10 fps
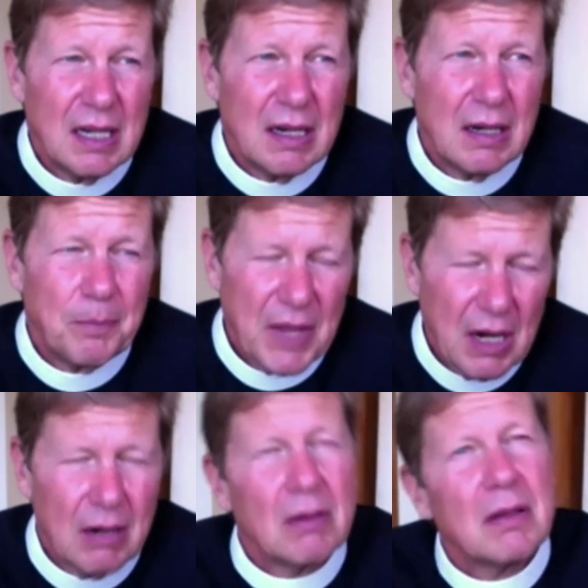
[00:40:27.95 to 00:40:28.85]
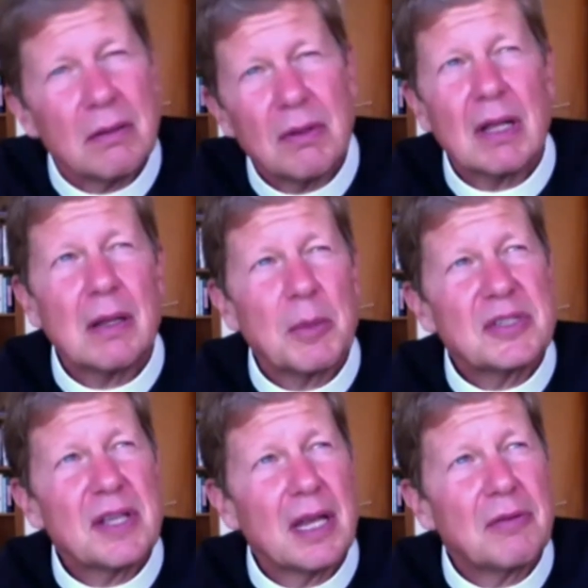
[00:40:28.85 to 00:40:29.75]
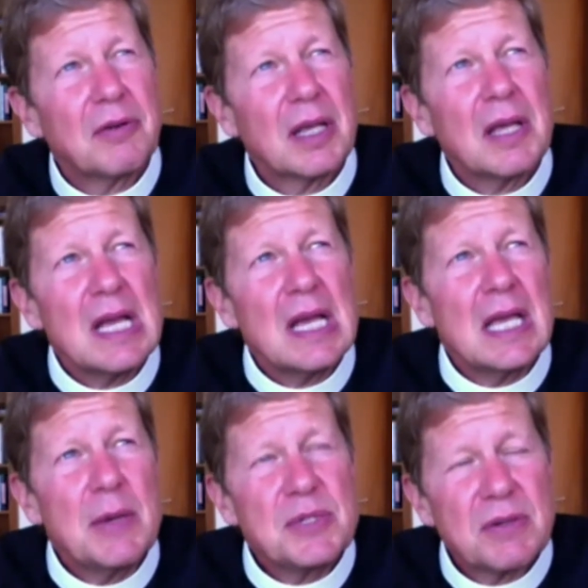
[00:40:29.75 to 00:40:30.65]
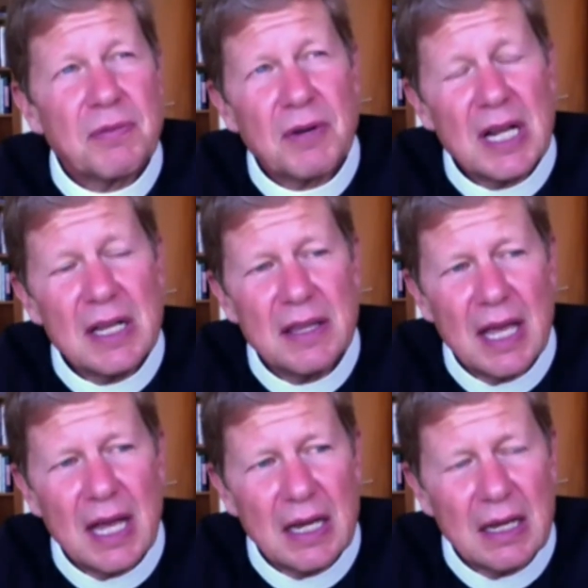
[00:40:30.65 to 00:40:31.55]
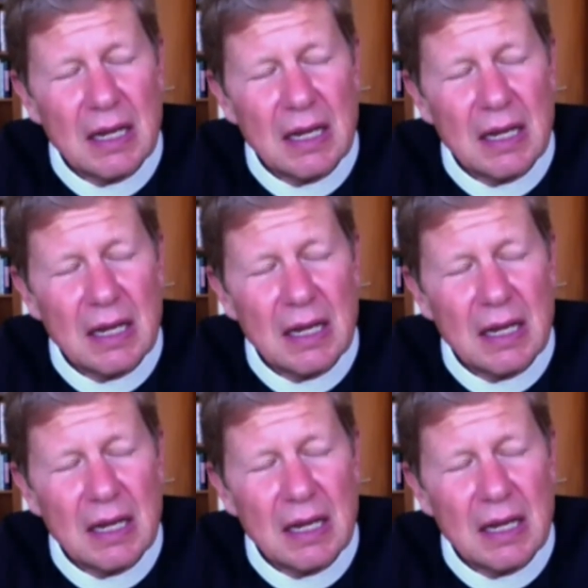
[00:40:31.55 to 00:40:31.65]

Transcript: let me say that differently. He was afraid that